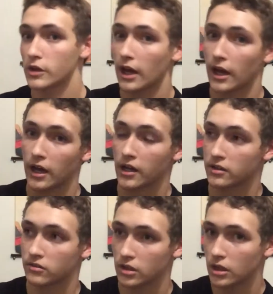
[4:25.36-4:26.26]

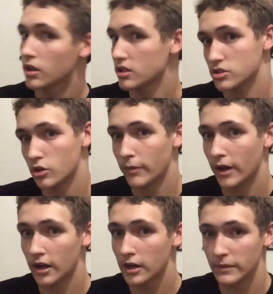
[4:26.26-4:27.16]
got, let's go
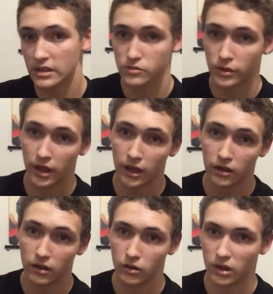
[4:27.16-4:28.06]
about enemies. We
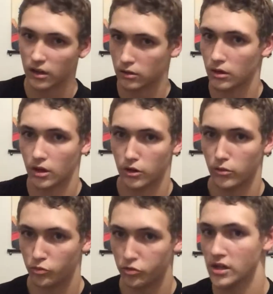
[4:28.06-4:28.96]
got, and
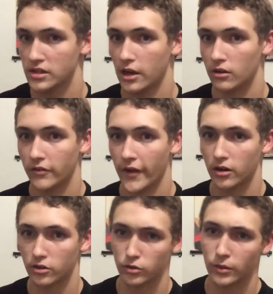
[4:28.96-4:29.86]
other friend
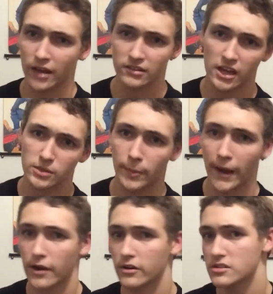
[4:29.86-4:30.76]
characters. We got Sans
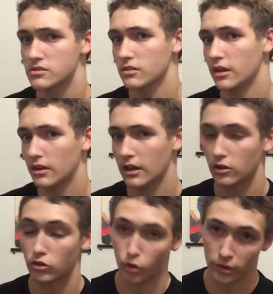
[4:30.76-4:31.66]
Papyrus and then
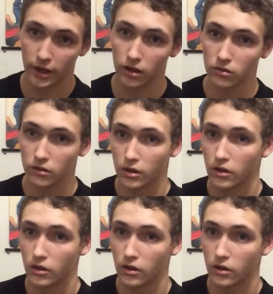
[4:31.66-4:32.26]
Toriel.